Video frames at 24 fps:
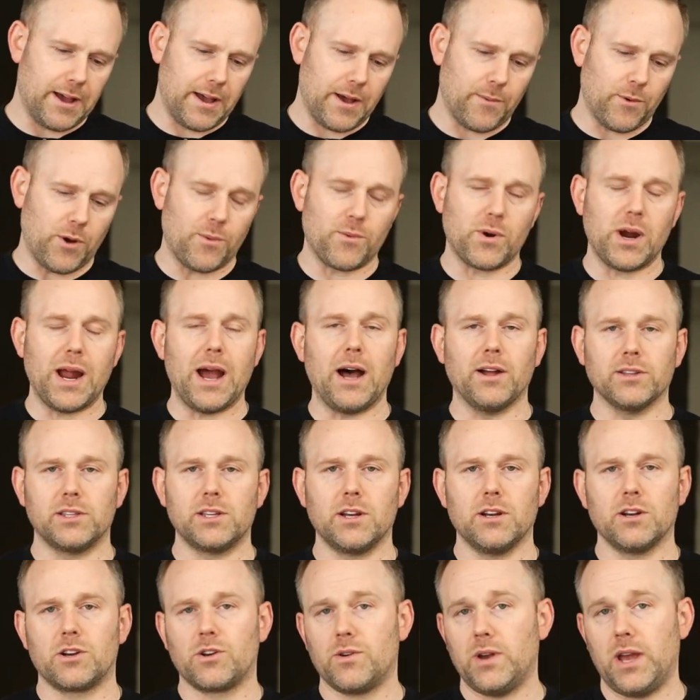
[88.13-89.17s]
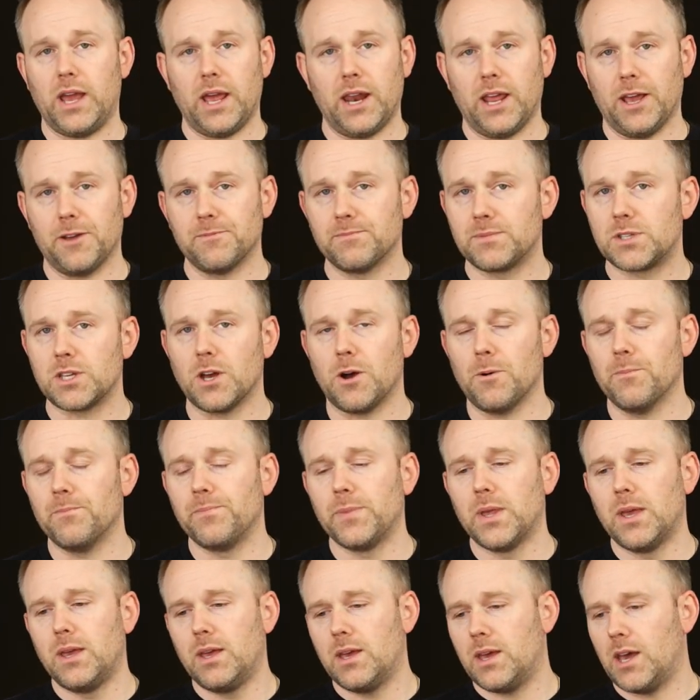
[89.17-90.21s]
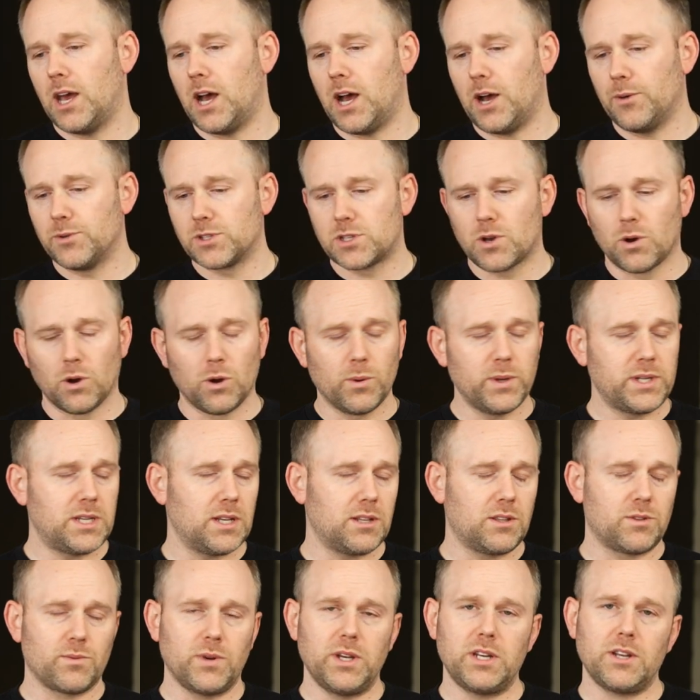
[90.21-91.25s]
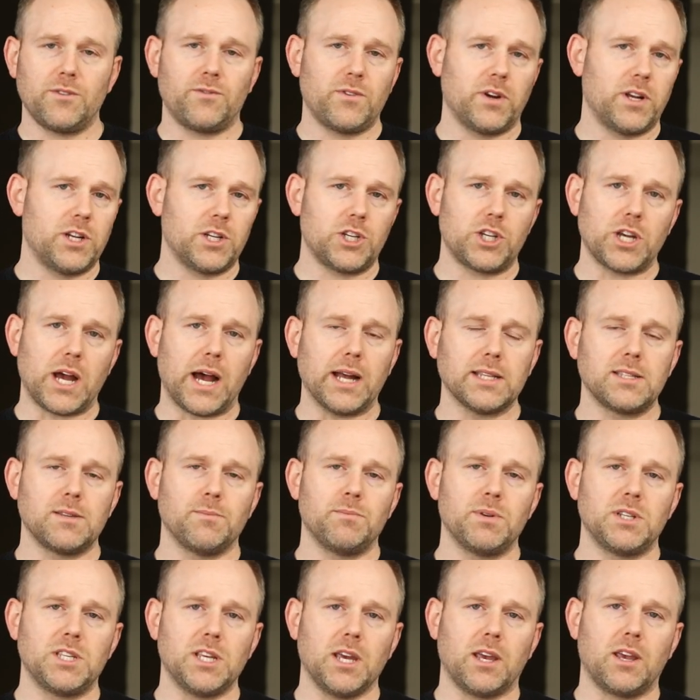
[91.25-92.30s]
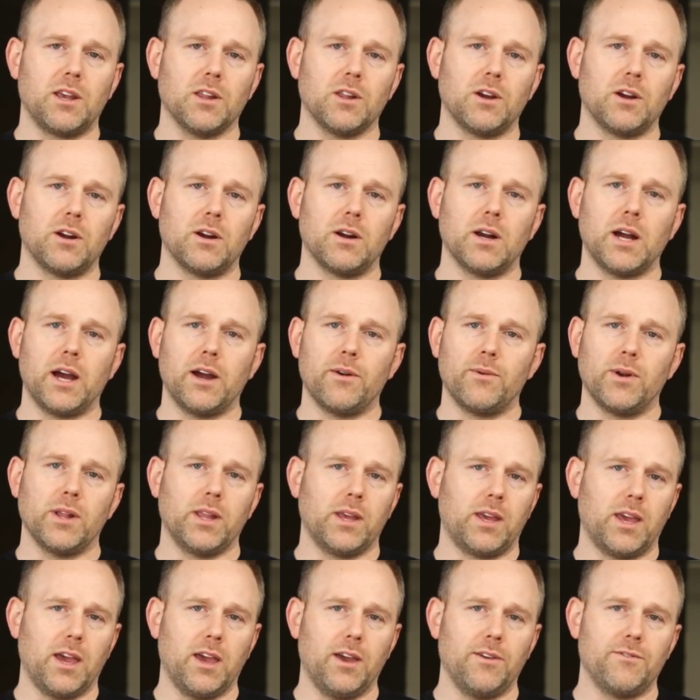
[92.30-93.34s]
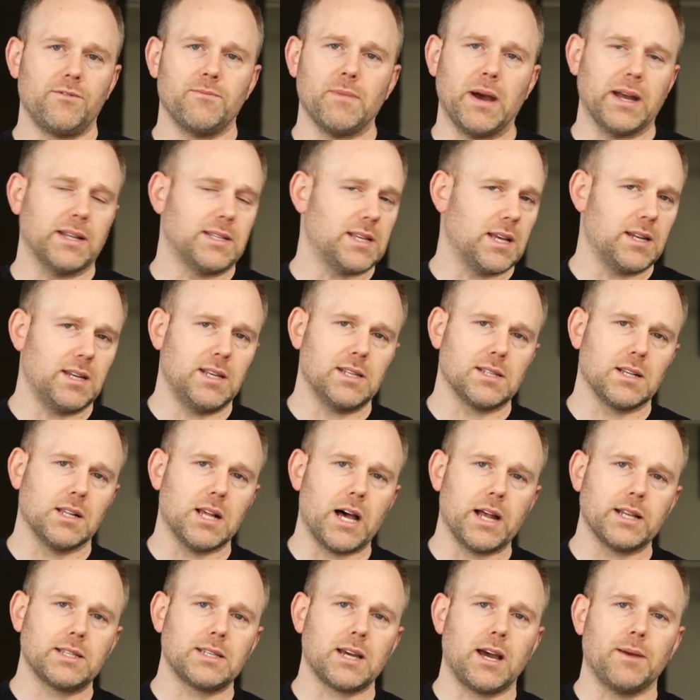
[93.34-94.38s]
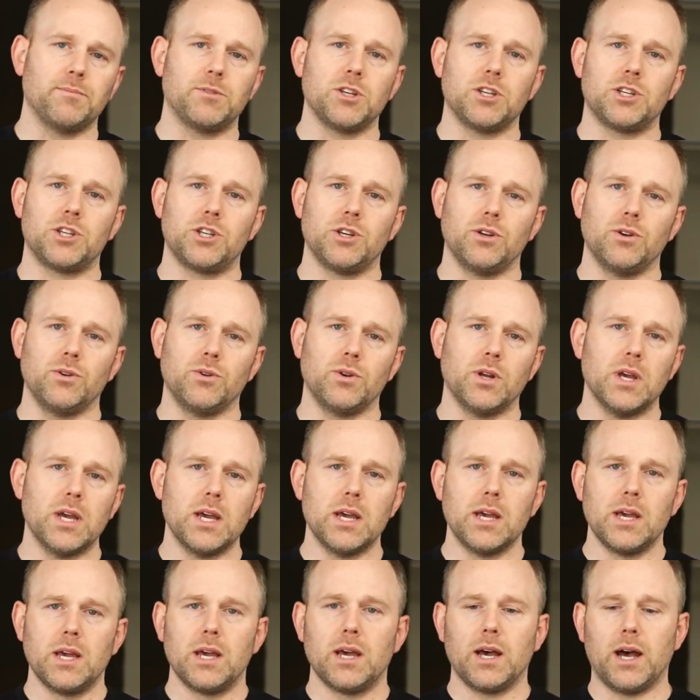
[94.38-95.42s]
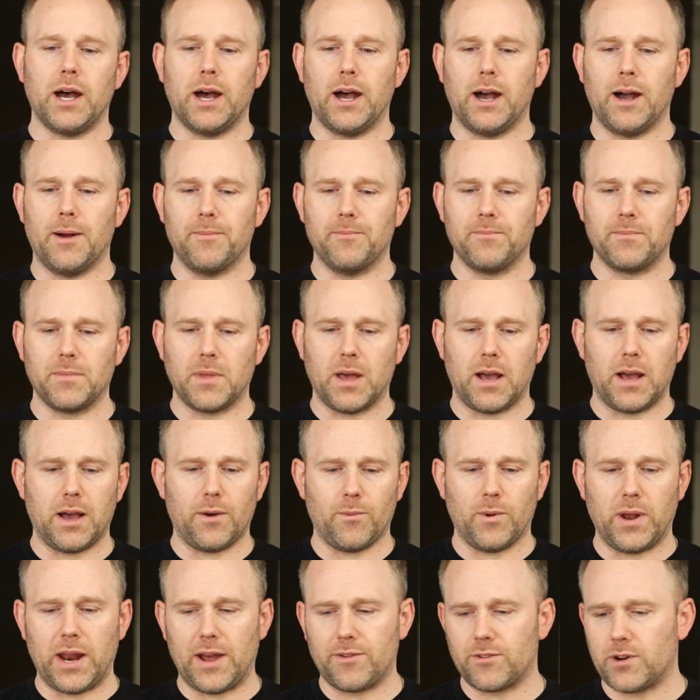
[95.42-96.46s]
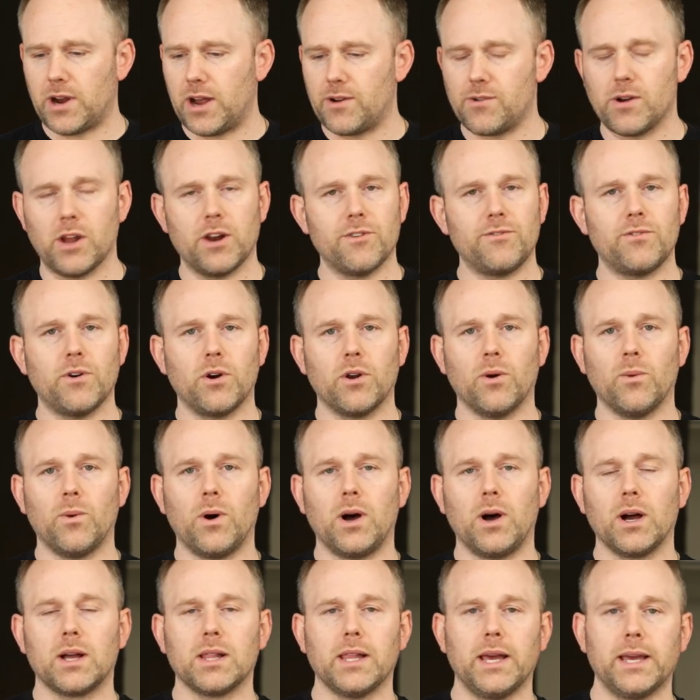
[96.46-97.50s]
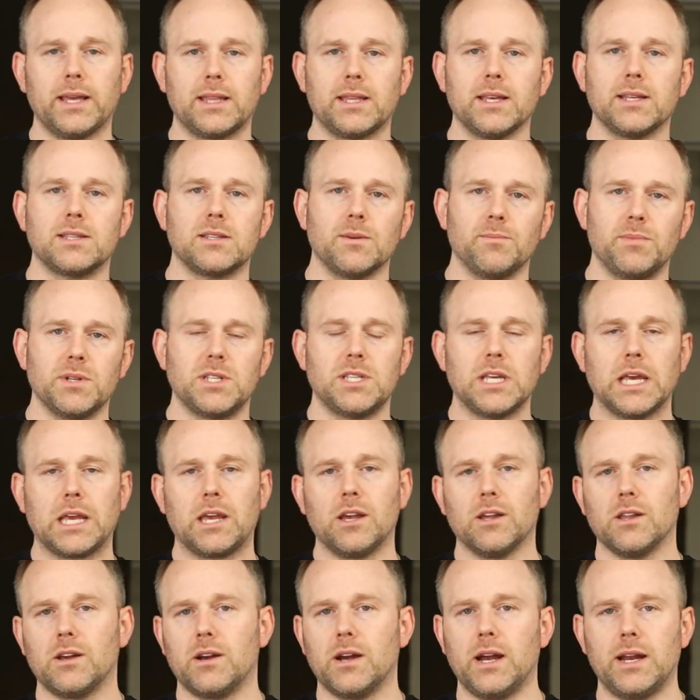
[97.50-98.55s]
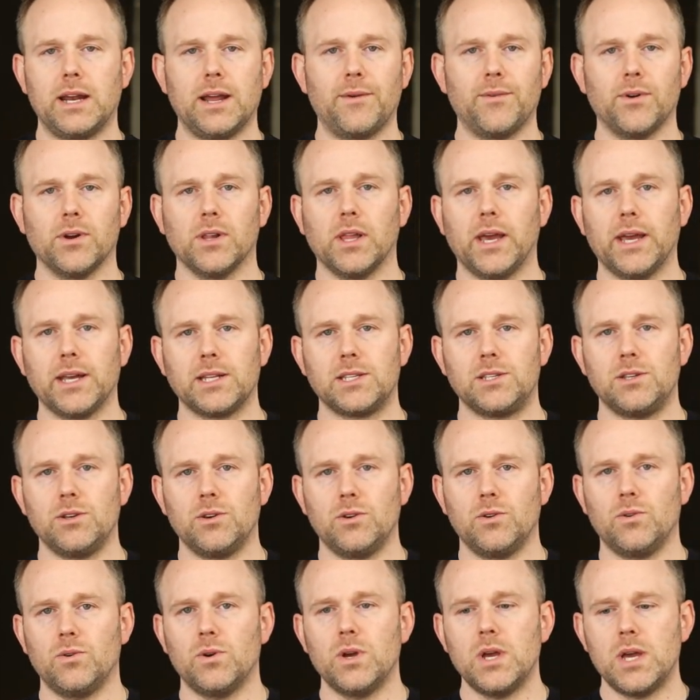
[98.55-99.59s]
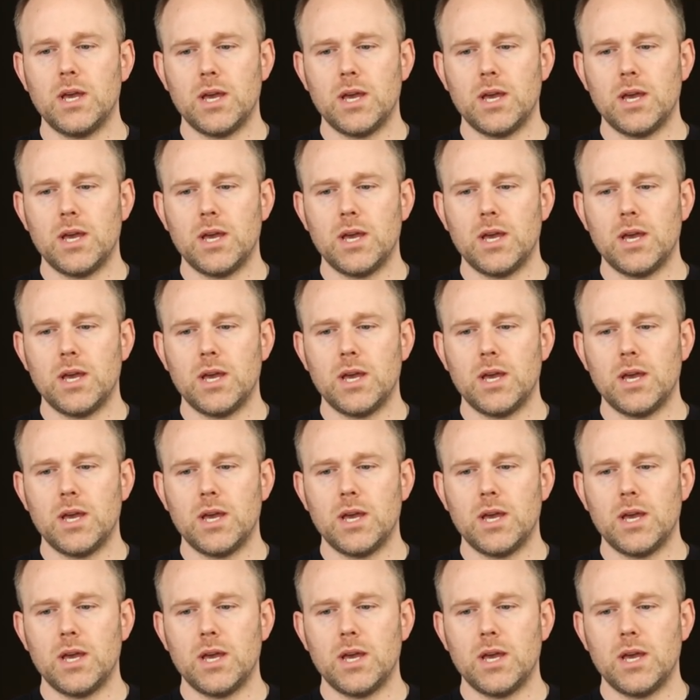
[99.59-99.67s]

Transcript: when we're out there creating. So it was cool. We did 3 different shots in particular. I really gave my attendees a lot of time to shoot. Whenever I run a photo walk like this in particular, I never like to